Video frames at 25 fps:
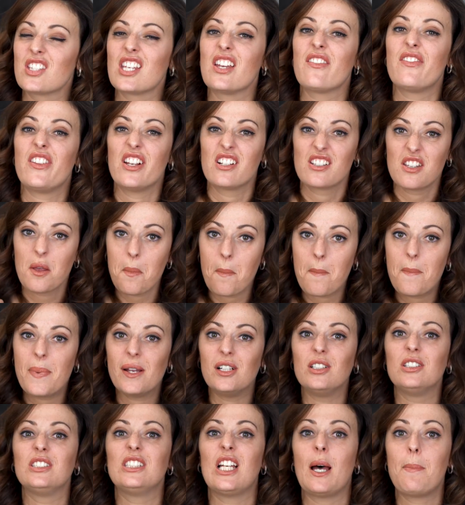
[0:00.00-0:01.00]
If there's a
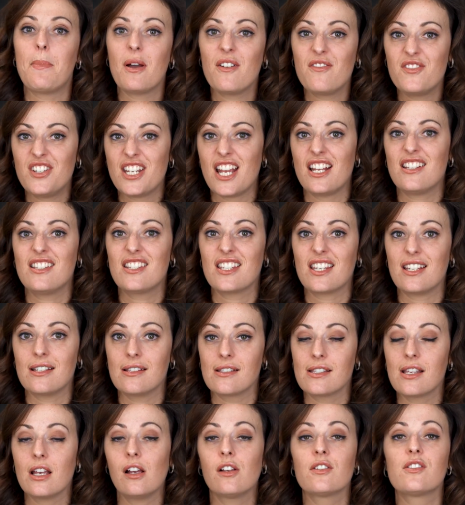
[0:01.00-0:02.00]
buildup of dead skin
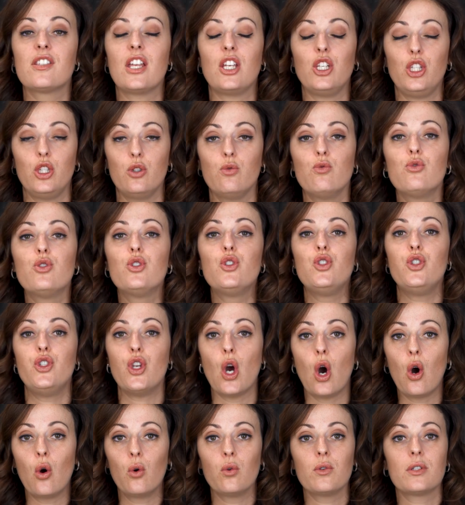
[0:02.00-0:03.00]
cells that you
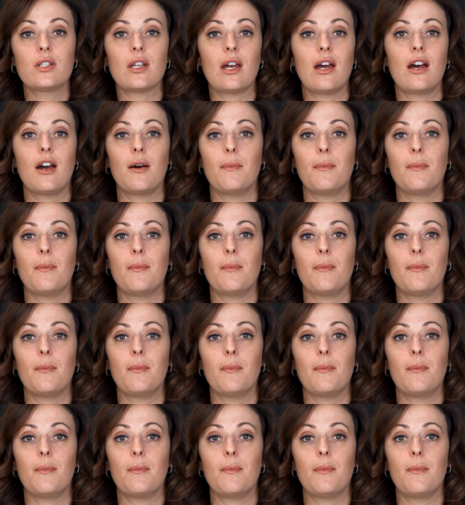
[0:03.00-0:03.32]
don't